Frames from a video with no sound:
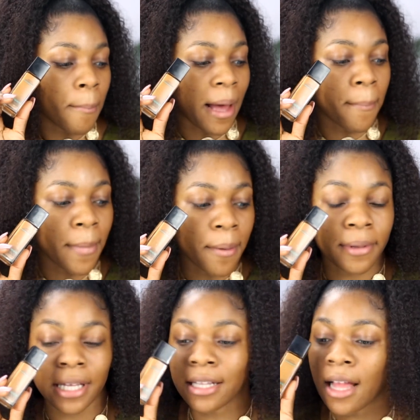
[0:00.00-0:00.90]
my
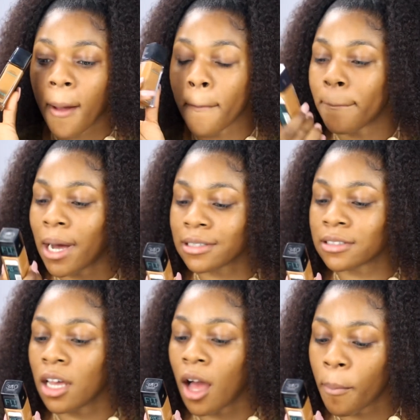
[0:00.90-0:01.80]
Maybelline
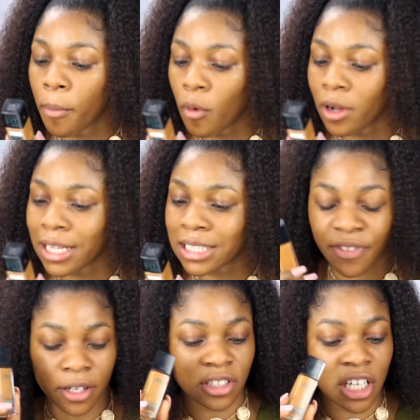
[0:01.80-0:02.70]
Matte Poreless
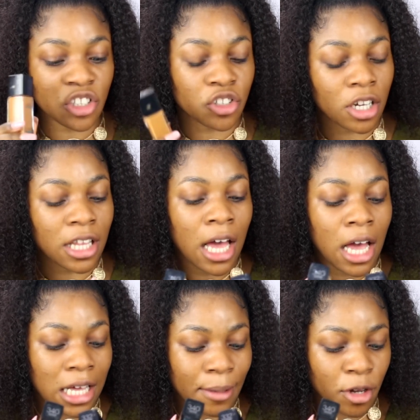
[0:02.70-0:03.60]
Foundation,
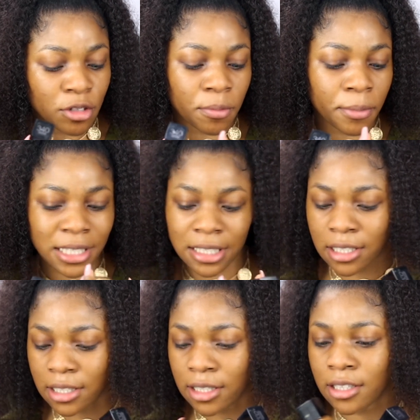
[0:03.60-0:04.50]
and I'm going to be mixing
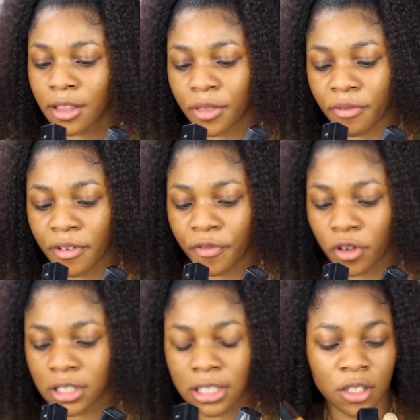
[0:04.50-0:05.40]
in
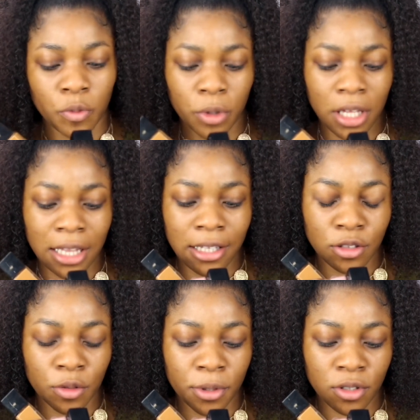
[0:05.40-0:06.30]
340 with a
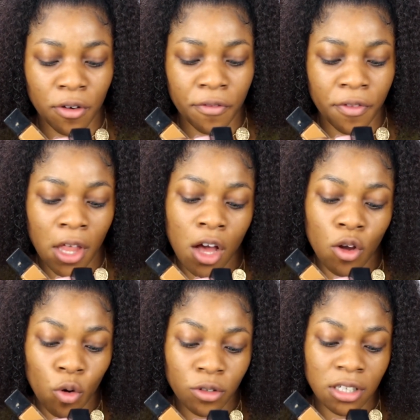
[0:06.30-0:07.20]
little bit of
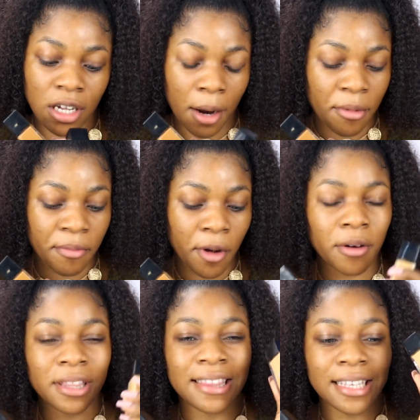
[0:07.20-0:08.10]
golden
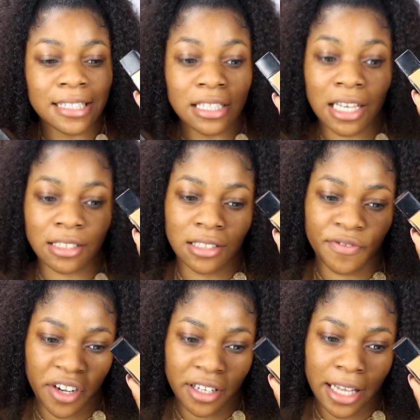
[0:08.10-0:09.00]
caramel. This is actually
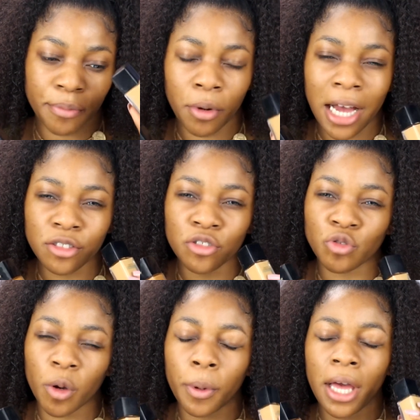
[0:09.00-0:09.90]
very light, but I just
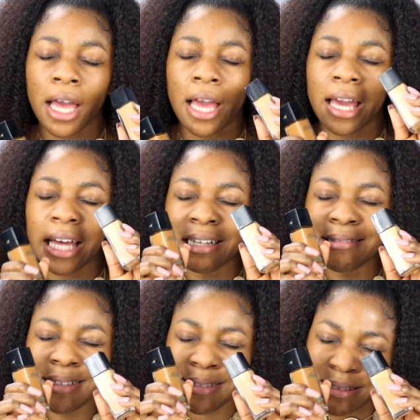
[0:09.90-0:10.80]
dropped a
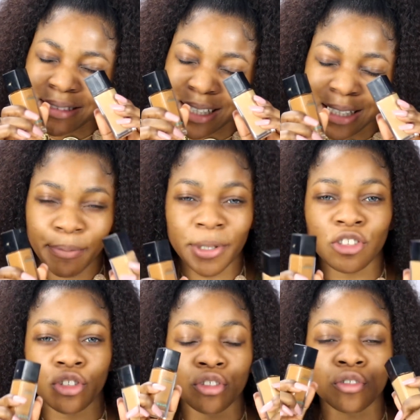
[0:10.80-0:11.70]
little tiny bit
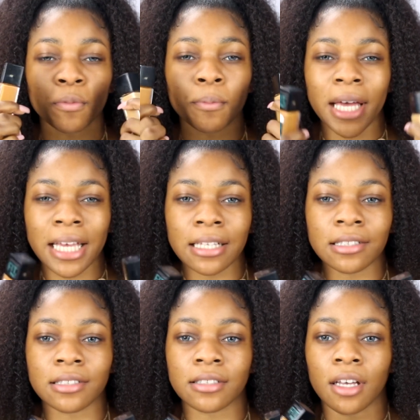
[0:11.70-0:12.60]
just to make it